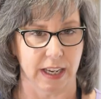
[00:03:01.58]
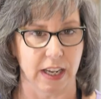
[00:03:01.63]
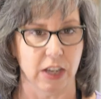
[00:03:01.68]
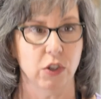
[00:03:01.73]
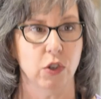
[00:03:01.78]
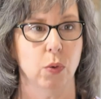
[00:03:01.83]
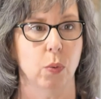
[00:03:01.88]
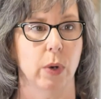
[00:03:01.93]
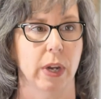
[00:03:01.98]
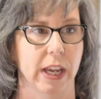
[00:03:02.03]

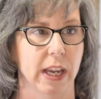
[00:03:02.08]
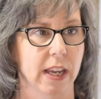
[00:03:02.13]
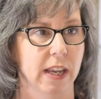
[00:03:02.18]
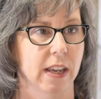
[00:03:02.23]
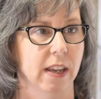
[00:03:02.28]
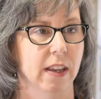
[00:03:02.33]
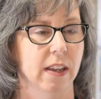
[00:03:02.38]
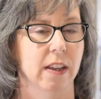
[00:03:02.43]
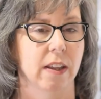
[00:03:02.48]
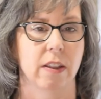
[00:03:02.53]
each week.
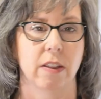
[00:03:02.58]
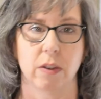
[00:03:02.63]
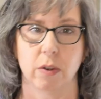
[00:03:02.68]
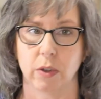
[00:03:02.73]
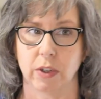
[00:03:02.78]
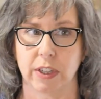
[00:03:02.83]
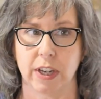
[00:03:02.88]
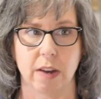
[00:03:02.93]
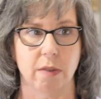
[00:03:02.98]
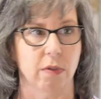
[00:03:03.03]

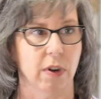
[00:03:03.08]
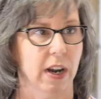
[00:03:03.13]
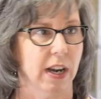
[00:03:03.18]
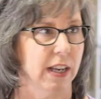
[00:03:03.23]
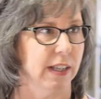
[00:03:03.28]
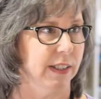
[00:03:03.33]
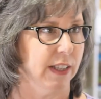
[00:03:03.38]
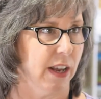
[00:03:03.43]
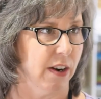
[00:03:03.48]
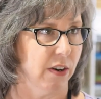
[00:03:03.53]
Thursday, Friday,
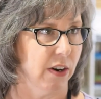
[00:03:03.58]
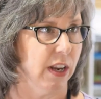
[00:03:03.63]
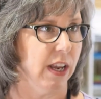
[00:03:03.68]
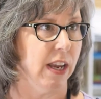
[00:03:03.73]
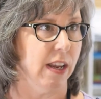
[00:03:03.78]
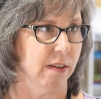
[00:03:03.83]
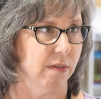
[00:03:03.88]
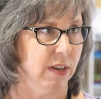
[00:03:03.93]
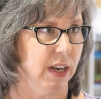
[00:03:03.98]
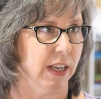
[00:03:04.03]
Saturday
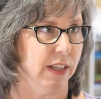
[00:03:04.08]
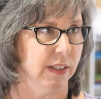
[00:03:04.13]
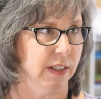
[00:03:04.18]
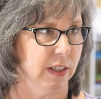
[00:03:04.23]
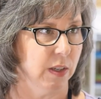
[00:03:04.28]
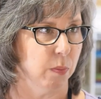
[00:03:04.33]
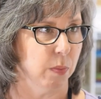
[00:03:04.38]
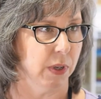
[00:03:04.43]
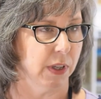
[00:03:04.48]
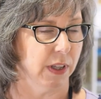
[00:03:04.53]
evenings
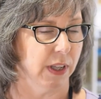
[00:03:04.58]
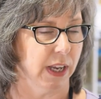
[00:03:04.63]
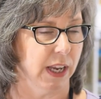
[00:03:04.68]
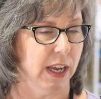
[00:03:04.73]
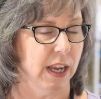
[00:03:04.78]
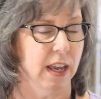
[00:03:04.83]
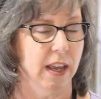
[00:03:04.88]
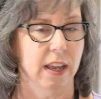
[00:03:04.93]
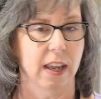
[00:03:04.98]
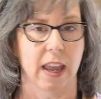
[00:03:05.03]

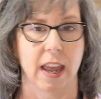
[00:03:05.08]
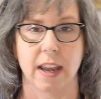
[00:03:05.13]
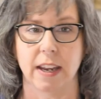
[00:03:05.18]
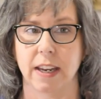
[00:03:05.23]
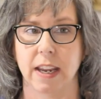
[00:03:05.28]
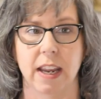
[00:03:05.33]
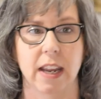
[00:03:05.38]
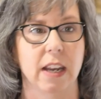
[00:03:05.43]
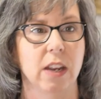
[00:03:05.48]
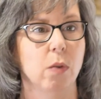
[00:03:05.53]
typically,
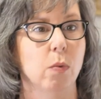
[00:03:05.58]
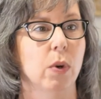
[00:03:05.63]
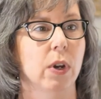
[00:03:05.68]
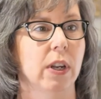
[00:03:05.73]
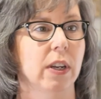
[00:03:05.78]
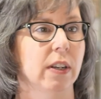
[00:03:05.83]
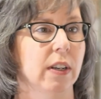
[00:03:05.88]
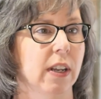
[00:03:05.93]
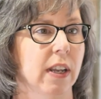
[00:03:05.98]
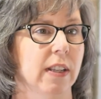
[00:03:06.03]
and
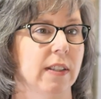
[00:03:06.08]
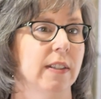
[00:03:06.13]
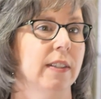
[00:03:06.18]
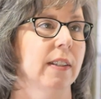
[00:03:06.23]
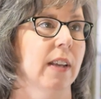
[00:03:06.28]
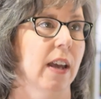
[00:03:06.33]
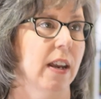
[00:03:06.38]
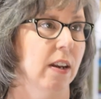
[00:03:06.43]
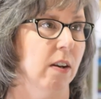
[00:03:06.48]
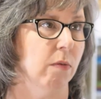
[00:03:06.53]
anyone can
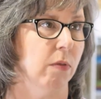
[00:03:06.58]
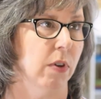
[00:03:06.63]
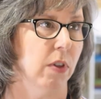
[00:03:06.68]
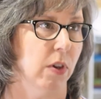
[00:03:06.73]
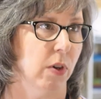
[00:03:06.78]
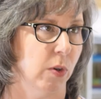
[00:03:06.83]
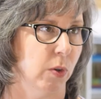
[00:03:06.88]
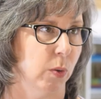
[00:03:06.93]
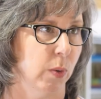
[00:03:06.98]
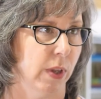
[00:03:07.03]
sign up for
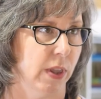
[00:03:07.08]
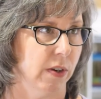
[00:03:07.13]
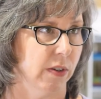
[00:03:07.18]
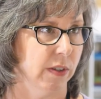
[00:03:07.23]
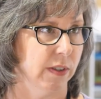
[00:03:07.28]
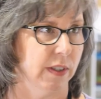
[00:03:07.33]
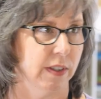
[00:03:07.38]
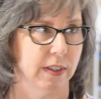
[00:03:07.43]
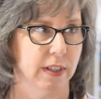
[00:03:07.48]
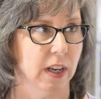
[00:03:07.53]
those, whether
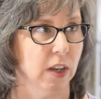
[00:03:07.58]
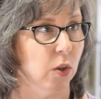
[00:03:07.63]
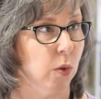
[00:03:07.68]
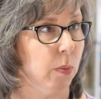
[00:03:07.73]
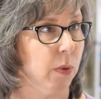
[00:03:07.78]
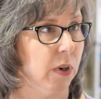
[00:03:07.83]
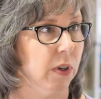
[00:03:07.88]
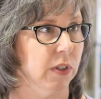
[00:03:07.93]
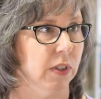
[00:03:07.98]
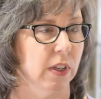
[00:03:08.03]
it's a single
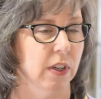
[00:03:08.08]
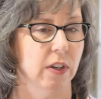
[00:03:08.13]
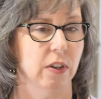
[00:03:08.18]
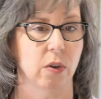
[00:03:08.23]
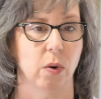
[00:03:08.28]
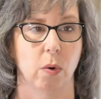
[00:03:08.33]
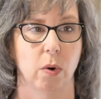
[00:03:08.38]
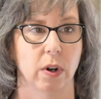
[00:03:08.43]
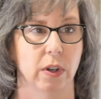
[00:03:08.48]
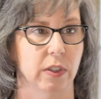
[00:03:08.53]
person
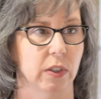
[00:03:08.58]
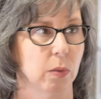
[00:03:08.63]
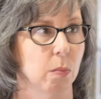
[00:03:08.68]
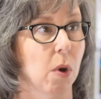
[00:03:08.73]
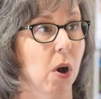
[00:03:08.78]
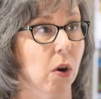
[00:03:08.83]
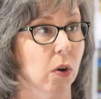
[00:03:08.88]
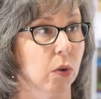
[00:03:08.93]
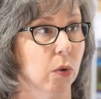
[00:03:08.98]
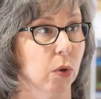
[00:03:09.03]
or a
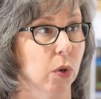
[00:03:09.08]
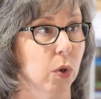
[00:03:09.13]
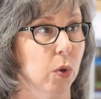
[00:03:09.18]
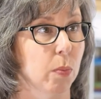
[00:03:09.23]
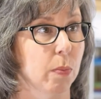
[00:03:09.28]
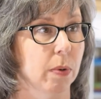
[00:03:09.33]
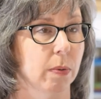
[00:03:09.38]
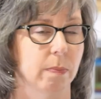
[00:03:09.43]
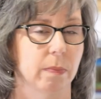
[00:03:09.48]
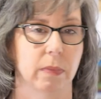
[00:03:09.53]
small
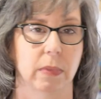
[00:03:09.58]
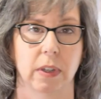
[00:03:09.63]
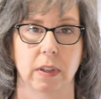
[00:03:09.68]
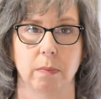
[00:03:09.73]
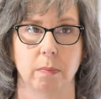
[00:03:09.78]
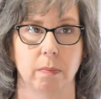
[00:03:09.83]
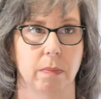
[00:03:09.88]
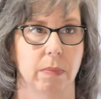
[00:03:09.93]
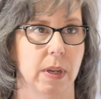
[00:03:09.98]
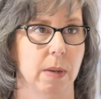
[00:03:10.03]
group,
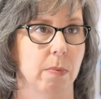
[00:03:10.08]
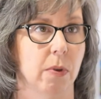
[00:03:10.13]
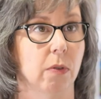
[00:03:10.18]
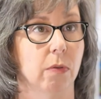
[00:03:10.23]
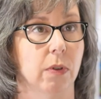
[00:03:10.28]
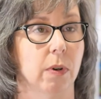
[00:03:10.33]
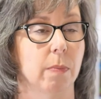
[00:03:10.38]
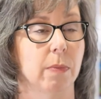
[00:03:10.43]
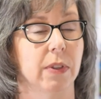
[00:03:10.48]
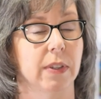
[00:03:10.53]
people
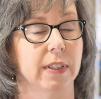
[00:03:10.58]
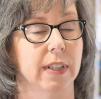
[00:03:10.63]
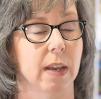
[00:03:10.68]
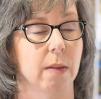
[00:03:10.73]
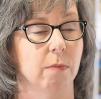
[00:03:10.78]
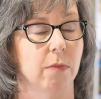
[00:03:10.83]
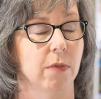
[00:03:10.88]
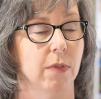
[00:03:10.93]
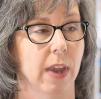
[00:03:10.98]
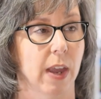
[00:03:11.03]
from the
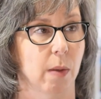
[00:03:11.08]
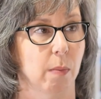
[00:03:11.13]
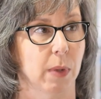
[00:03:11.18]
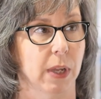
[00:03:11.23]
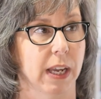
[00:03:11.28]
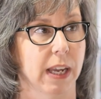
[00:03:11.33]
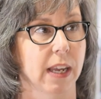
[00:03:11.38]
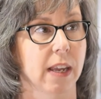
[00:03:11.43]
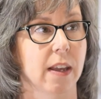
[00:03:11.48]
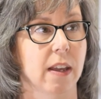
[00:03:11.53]
same
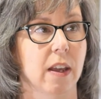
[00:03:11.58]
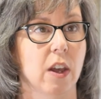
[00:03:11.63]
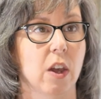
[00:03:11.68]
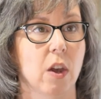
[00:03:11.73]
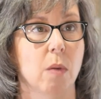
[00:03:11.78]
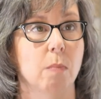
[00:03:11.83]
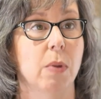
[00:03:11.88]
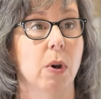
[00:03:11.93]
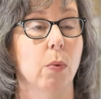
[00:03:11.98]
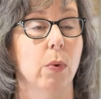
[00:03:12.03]
family.
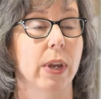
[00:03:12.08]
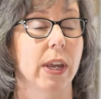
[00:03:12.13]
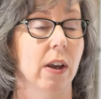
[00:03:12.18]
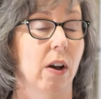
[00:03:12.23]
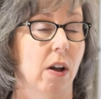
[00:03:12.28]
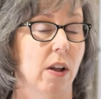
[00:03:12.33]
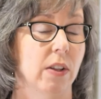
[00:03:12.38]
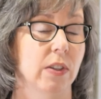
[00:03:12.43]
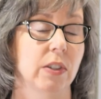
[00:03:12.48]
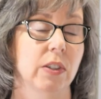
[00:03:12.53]
But we
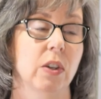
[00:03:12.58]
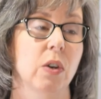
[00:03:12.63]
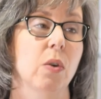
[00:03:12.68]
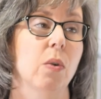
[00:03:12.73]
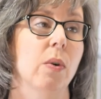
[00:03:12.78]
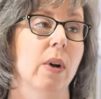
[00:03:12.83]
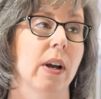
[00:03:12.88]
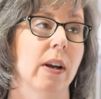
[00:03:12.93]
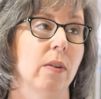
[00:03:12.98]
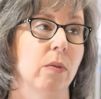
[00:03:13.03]

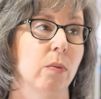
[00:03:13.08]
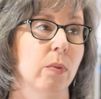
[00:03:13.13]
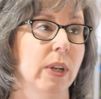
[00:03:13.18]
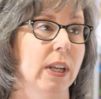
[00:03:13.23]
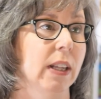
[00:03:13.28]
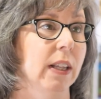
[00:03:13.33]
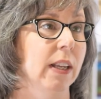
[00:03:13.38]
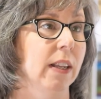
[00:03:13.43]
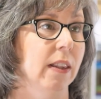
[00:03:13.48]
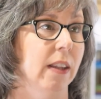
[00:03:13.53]
also uh,
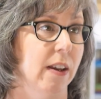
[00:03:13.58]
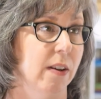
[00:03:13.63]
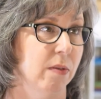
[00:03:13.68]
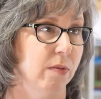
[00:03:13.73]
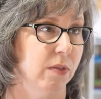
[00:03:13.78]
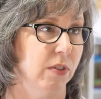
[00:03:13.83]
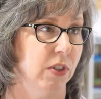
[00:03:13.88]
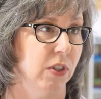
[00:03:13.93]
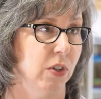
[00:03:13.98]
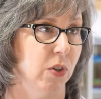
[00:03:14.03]
really
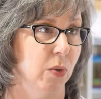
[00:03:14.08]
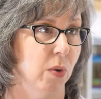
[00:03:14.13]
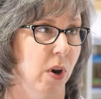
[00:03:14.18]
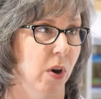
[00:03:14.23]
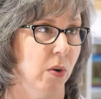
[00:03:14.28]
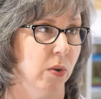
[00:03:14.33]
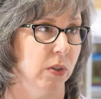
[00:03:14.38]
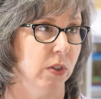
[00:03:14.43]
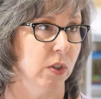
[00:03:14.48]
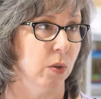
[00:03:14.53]
love to
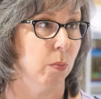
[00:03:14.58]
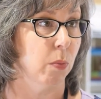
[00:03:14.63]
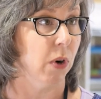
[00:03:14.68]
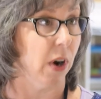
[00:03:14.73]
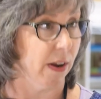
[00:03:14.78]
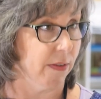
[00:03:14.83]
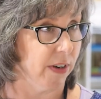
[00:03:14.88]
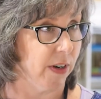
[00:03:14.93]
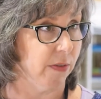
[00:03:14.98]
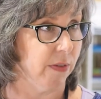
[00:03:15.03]
host
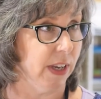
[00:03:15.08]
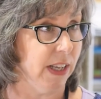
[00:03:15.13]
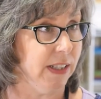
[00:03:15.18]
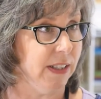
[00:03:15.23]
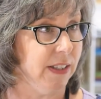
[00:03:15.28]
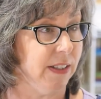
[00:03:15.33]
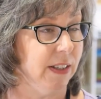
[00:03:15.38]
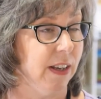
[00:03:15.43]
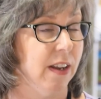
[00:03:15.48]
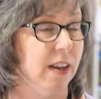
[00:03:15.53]
private
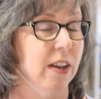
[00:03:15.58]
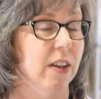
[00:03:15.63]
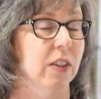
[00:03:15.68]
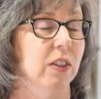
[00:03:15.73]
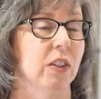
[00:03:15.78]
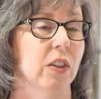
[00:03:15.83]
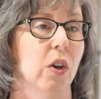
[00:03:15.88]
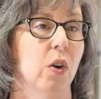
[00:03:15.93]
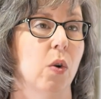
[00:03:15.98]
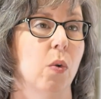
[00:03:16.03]
events,
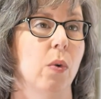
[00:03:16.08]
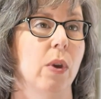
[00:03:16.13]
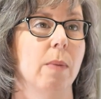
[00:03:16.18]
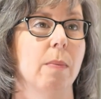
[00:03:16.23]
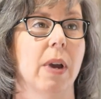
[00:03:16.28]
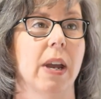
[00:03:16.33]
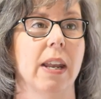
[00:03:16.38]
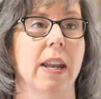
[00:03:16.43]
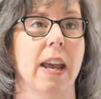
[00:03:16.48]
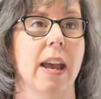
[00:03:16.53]
so we
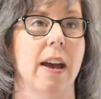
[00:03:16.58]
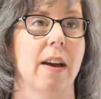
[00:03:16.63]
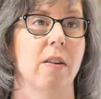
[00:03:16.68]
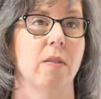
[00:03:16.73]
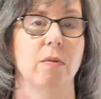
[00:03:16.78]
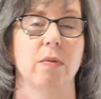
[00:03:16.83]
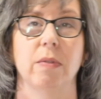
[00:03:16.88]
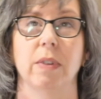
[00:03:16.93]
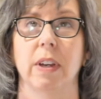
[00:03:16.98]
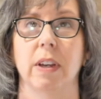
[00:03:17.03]
might
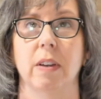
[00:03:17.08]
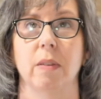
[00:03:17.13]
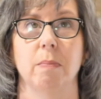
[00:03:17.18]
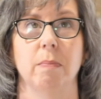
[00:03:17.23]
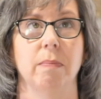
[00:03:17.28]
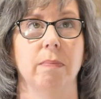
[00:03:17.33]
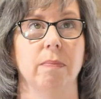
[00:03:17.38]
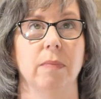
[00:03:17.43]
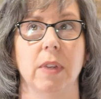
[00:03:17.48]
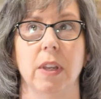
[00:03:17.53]
have, um,
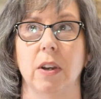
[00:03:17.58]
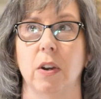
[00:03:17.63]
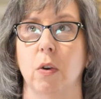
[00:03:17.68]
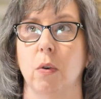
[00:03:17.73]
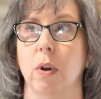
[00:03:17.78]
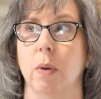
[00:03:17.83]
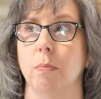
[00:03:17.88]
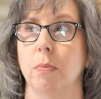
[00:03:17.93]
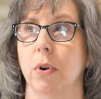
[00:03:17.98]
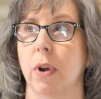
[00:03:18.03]
you know,
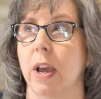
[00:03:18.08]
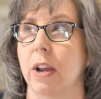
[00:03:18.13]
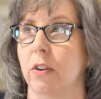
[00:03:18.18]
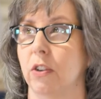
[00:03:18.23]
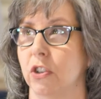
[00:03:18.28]
a bridal